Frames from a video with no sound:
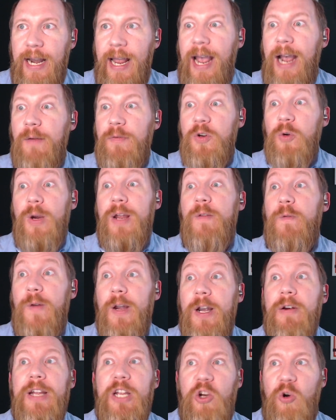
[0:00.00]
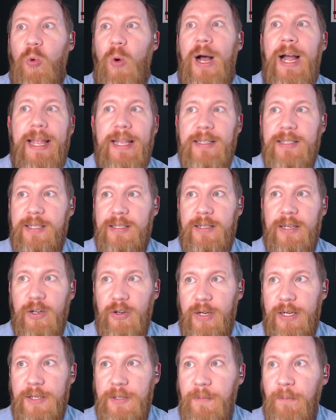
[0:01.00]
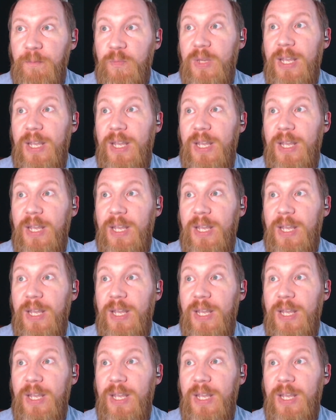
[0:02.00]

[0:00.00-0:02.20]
after a very quiet series.